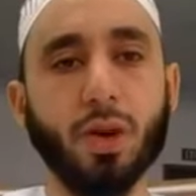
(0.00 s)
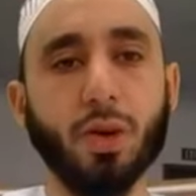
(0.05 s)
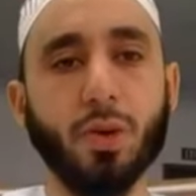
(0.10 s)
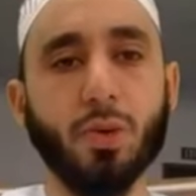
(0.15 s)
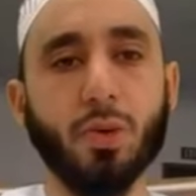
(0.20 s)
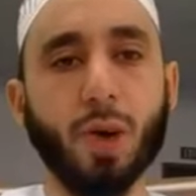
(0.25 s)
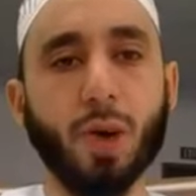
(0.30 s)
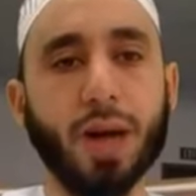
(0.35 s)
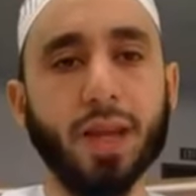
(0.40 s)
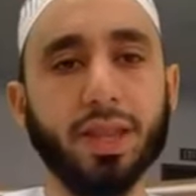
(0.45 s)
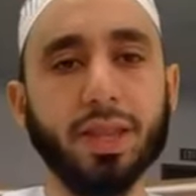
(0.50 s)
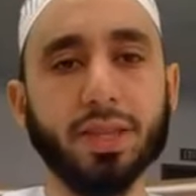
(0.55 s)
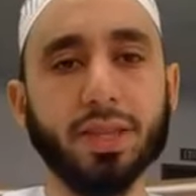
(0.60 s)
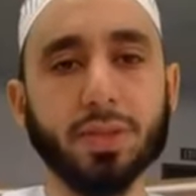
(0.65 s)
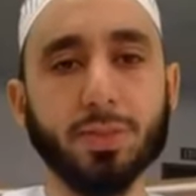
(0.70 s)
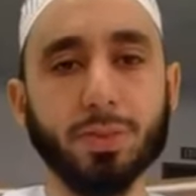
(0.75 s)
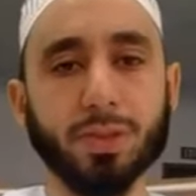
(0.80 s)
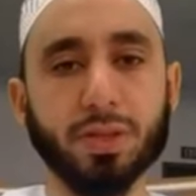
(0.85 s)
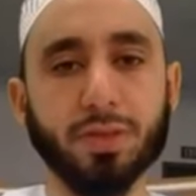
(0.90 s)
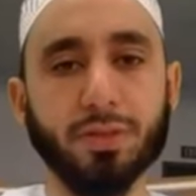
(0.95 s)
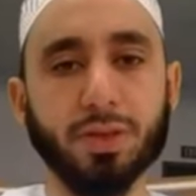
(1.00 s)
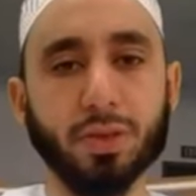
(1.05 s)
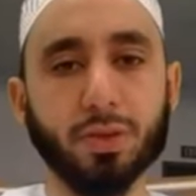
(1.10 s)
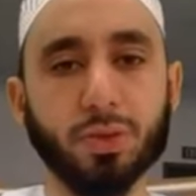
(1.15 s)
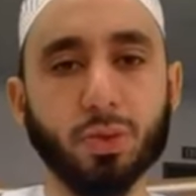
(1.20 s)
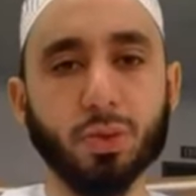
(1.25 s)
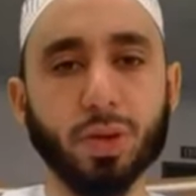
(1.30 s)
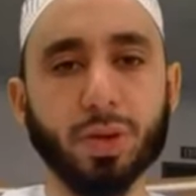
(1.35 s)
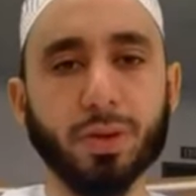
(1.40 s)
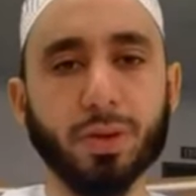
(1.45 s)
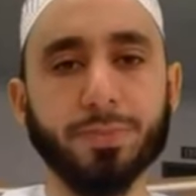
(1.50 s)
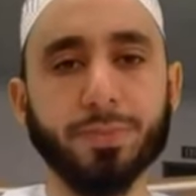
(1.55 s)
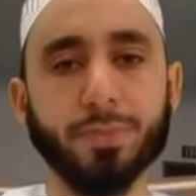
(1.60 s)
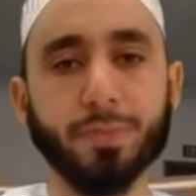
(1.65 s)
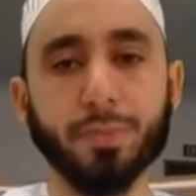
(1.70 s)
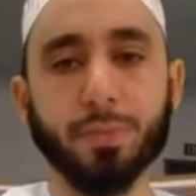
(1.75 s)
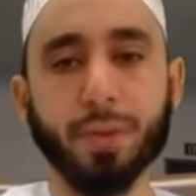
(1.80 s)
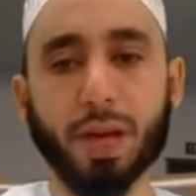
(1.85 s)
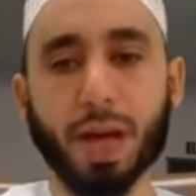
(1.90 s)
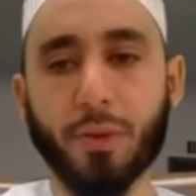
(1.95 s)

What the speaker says: Why this specific surah? But